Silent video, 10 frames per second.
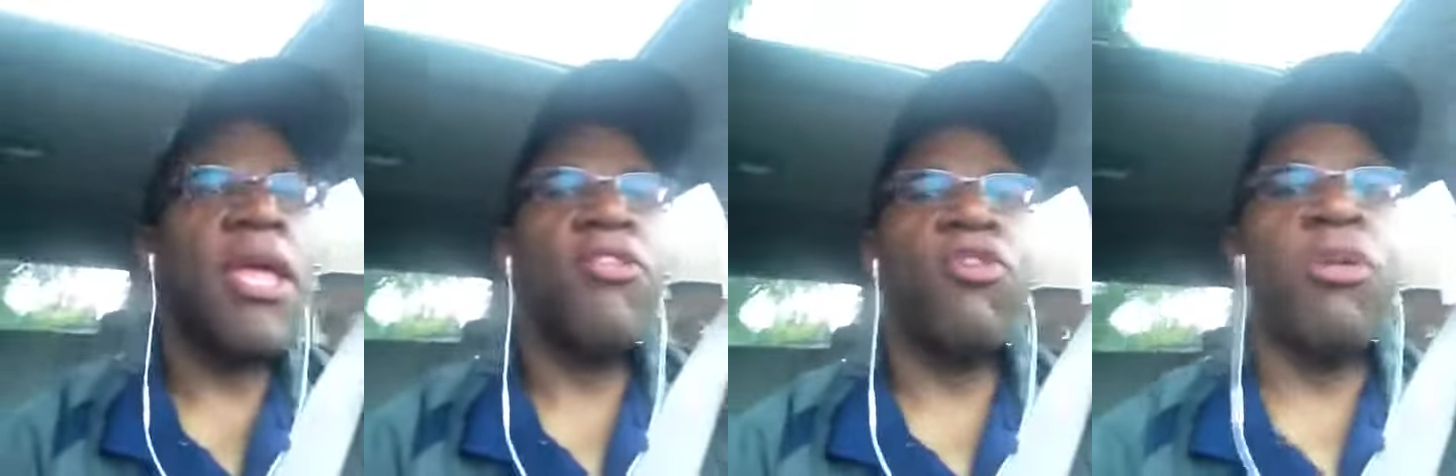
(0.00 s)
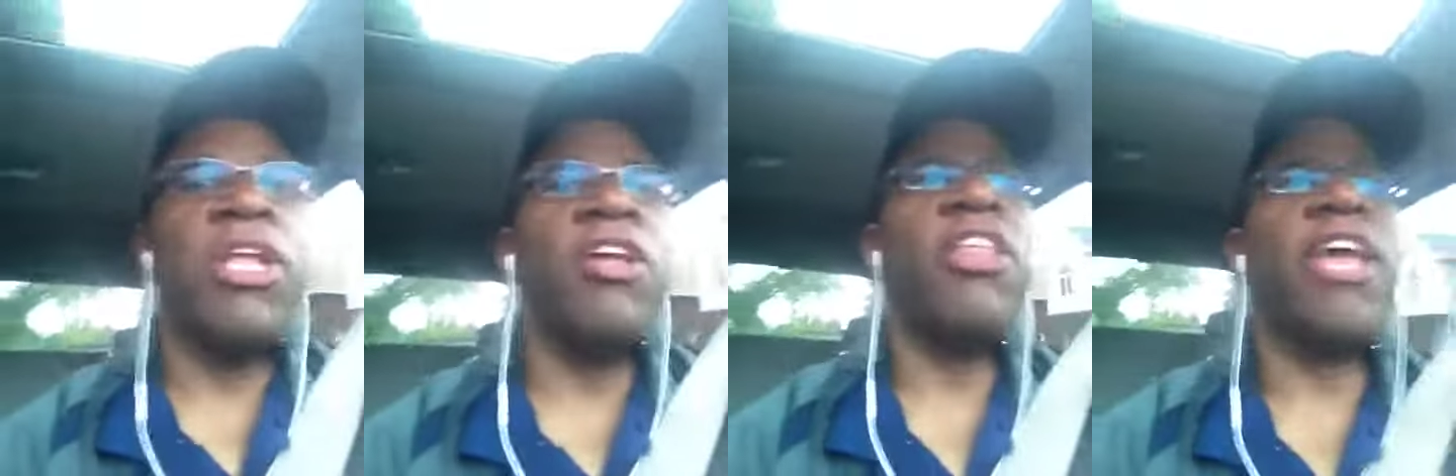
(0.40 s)
Don't I
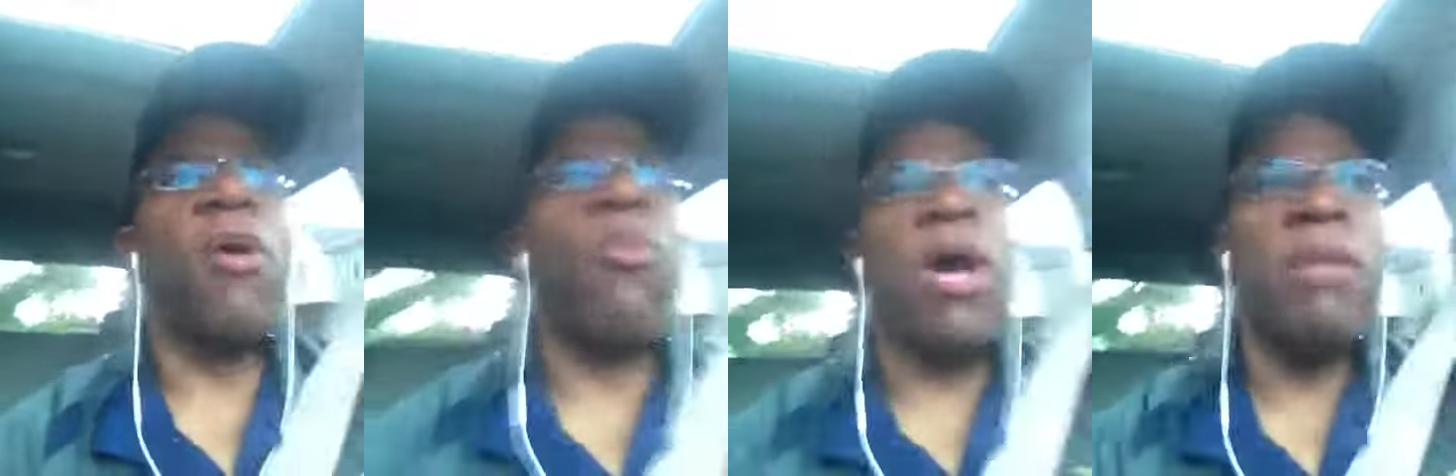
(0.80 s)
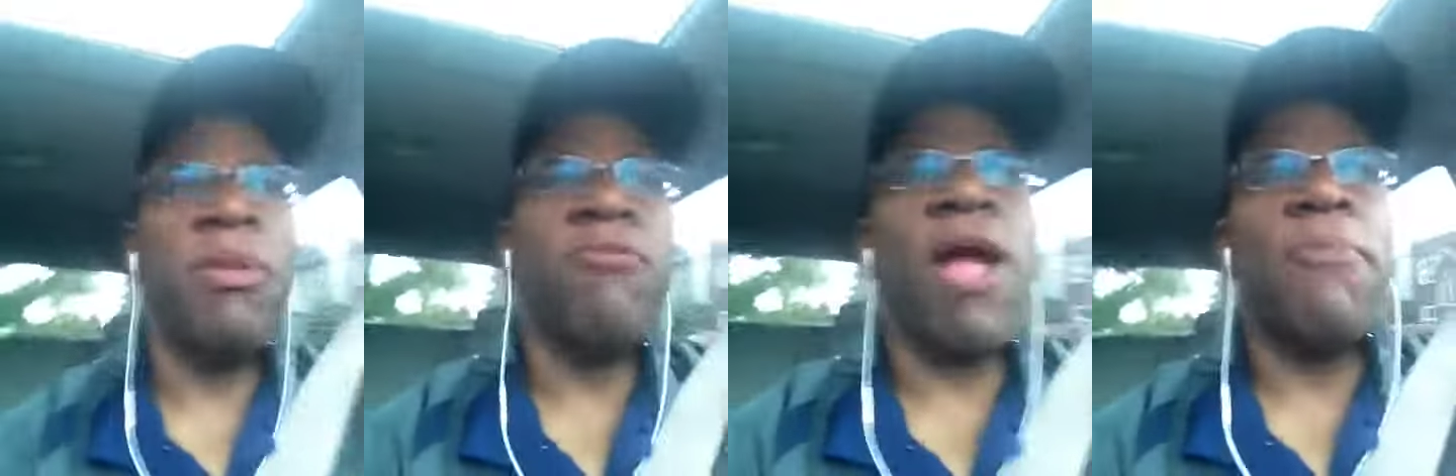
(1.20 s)
look like a
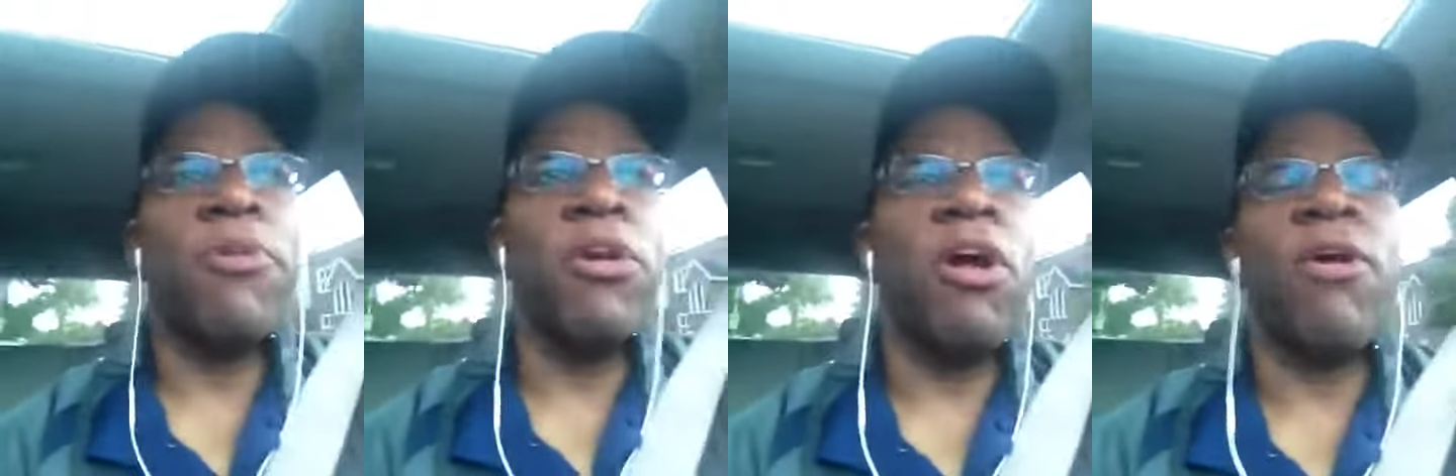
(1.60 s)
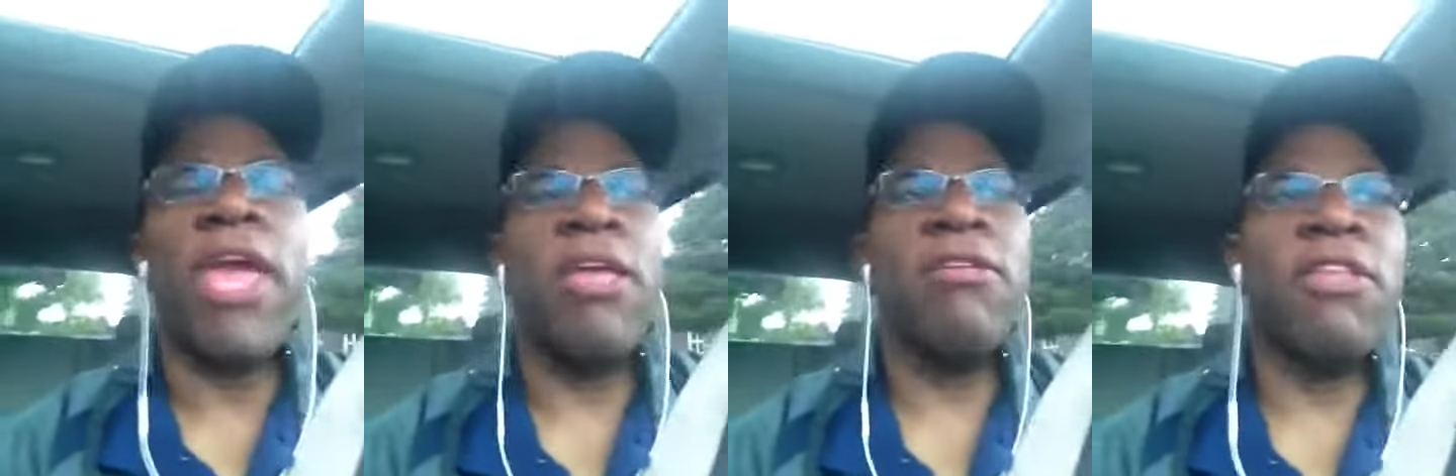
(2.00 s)
wannabe rapper?
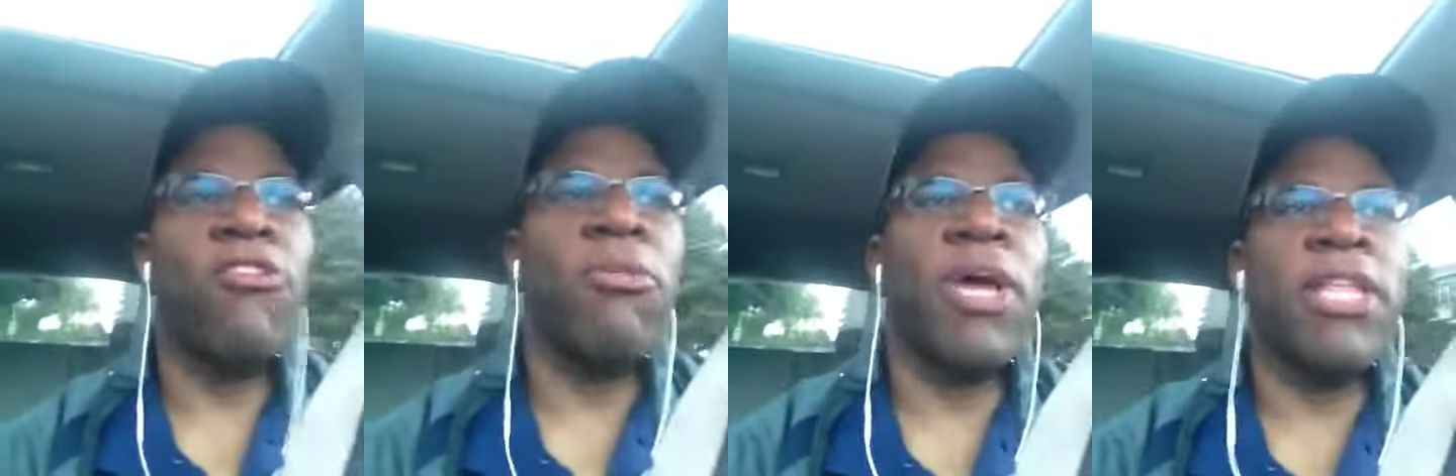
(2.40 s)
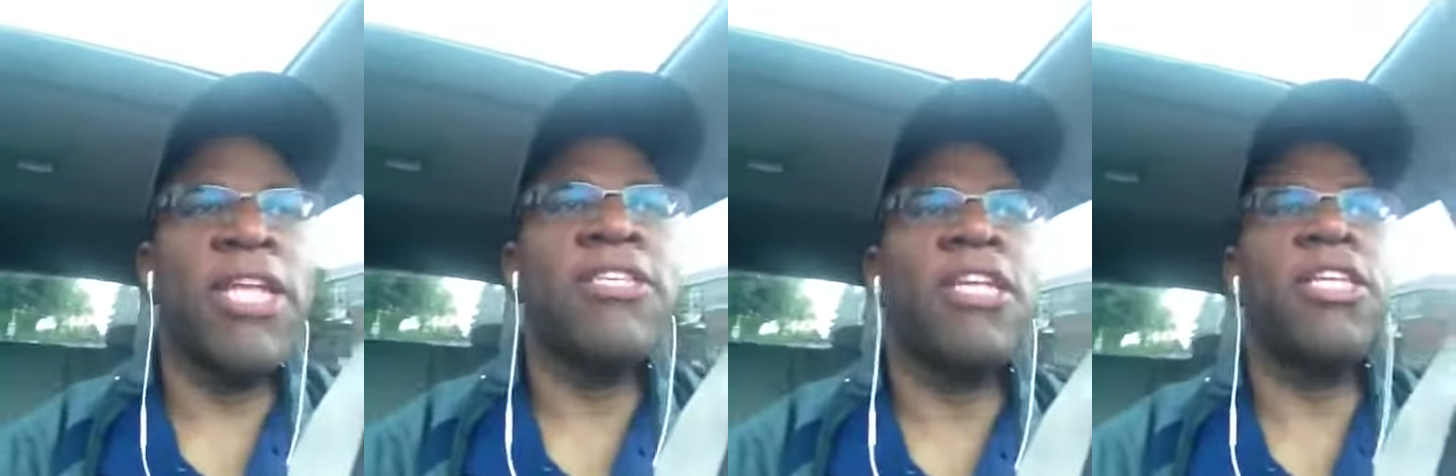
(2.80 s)
Okay, never mind.
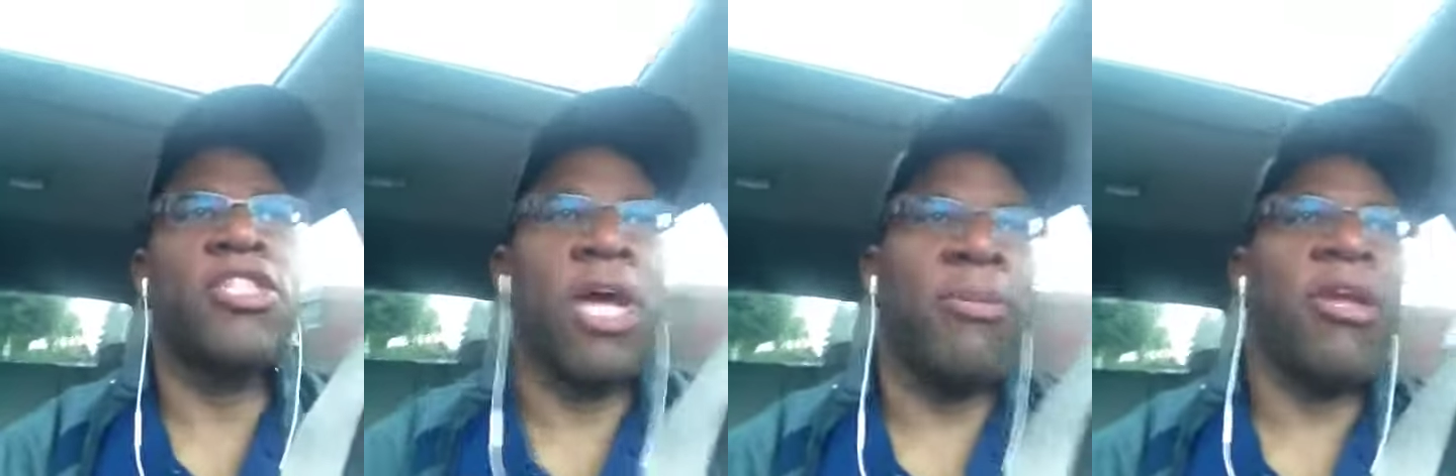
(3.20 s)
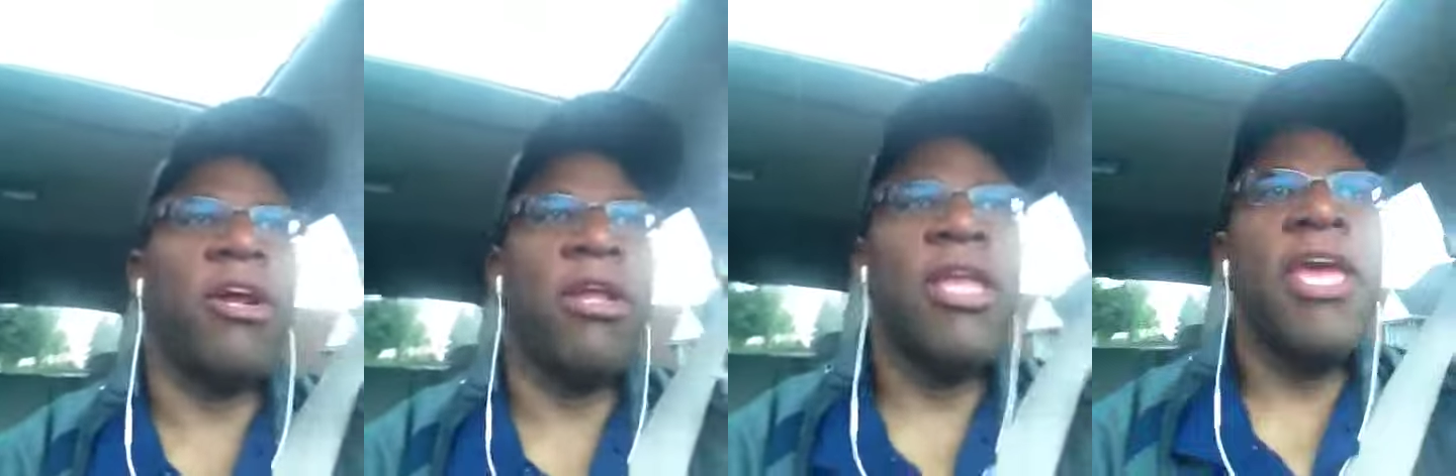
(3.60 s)
That's not the job here.